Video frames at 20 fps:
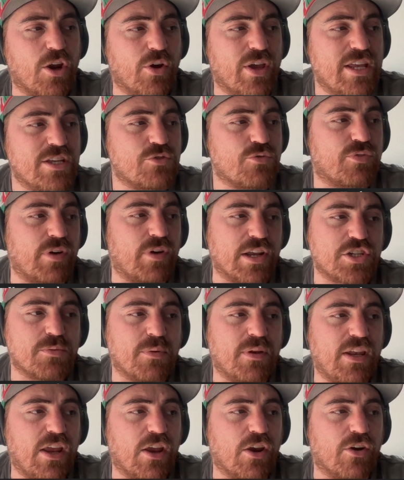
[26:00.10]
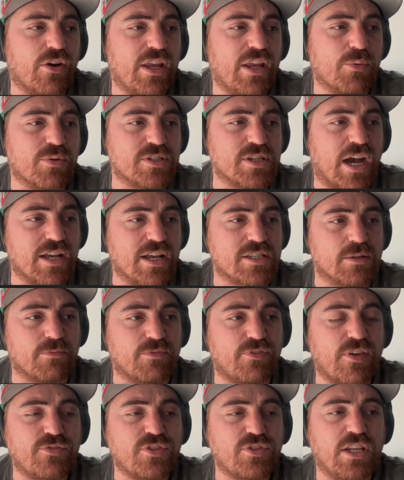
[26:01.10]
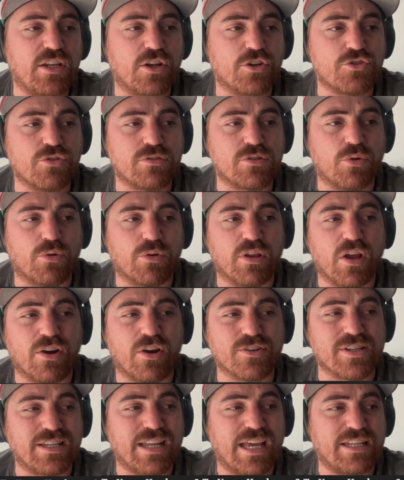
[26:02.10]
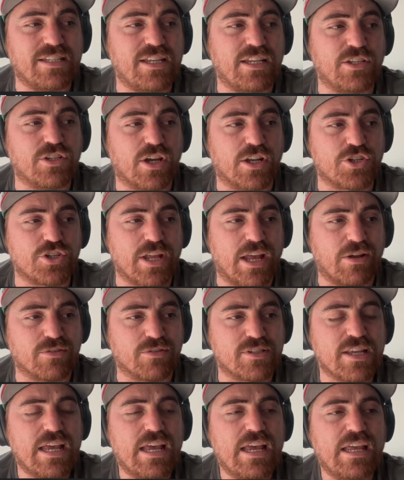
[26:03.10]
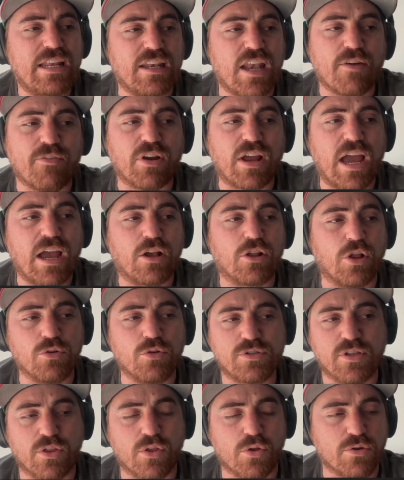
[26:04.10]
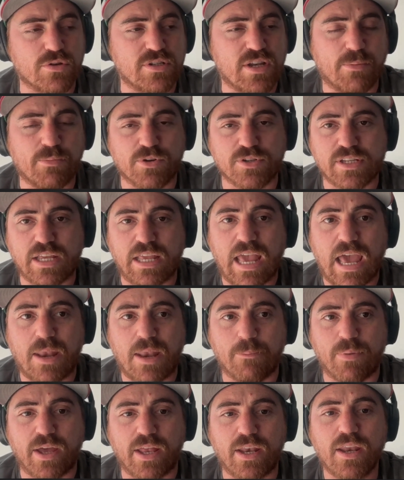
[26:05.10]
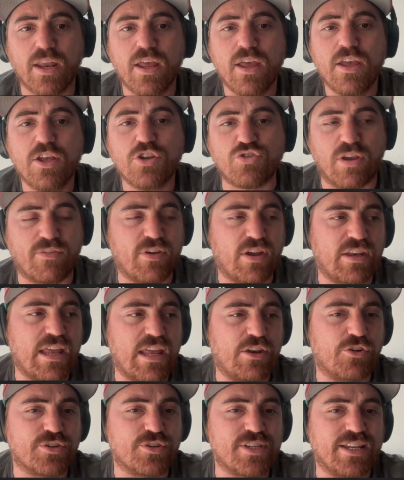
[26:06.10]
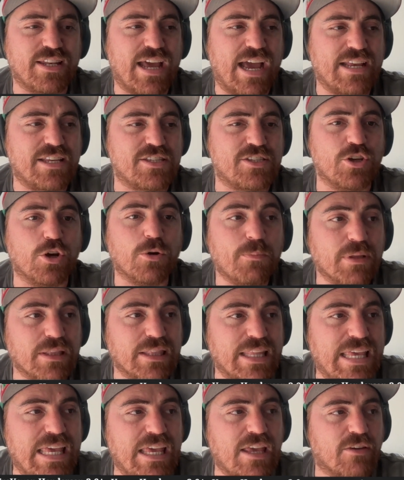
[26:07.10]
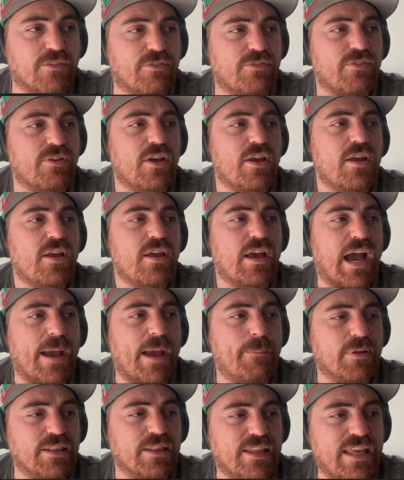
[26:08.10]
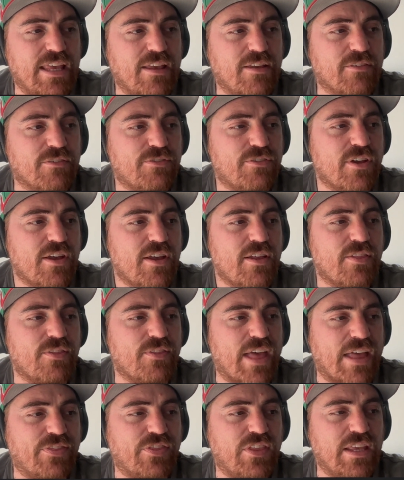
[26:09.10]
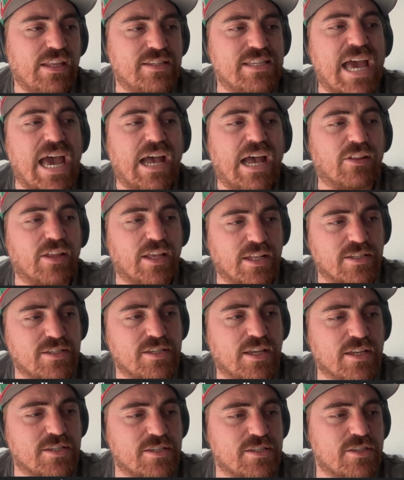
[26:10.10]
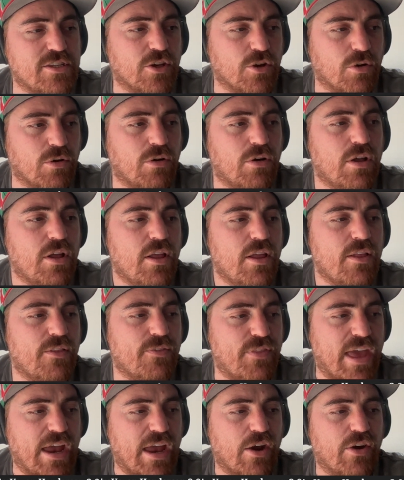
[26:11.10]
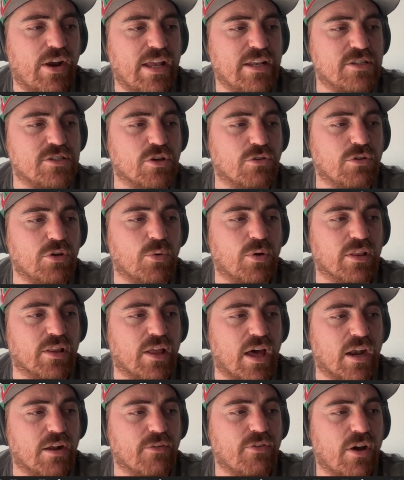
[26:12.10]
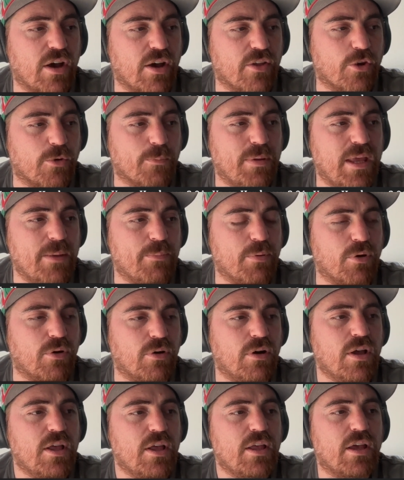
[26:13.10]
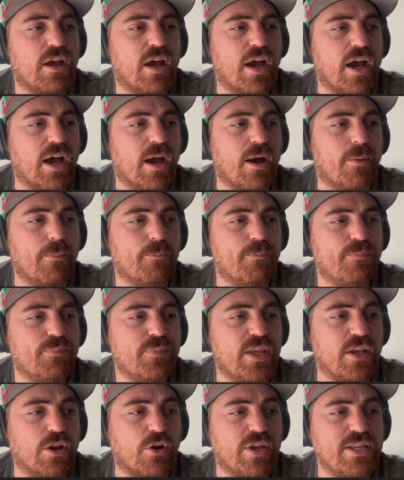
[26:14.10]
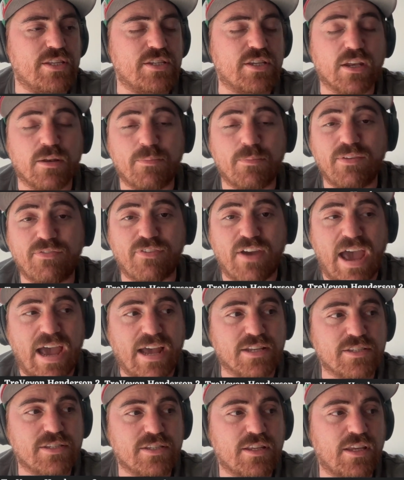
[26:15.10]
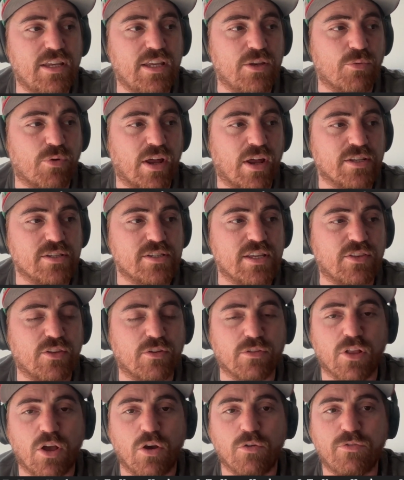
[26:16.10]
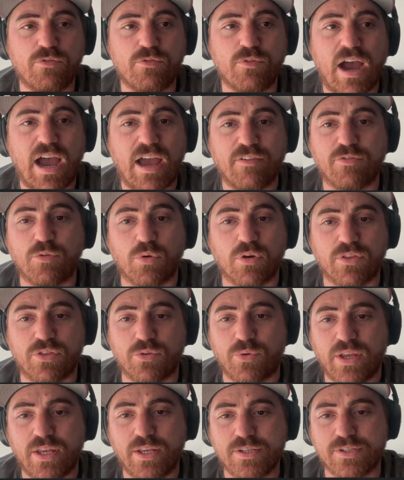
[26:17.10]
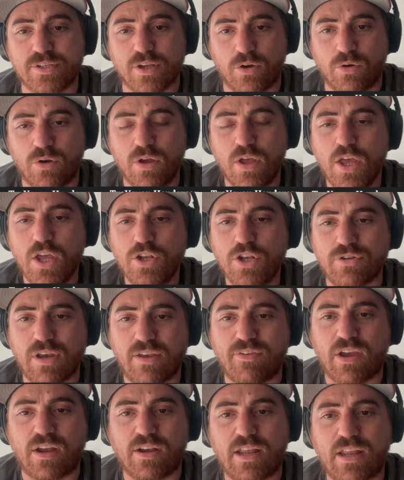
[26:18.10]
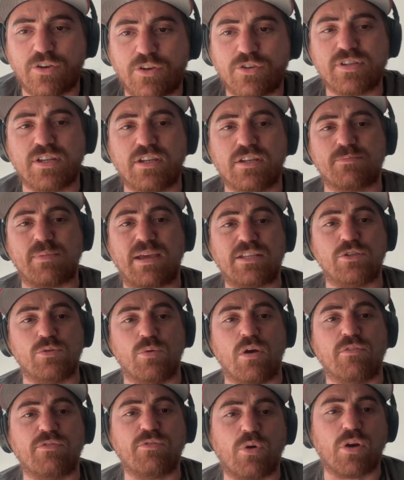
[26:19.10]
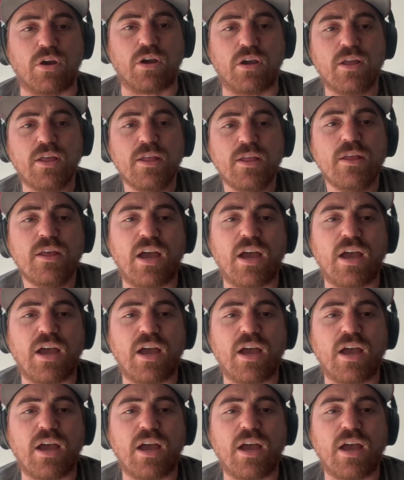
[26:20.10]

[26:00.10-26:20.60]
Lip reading: His freshman year, he was awesome. 1,500 total yards and 19 touchdowns. Never got close to those numbers again. But TreVeyon Henderson, I believe that the talent is still there, and so do a lot of other people. He's going to be fast. He runs in the high 4.3s. So TreVeyon Henderson is my 204.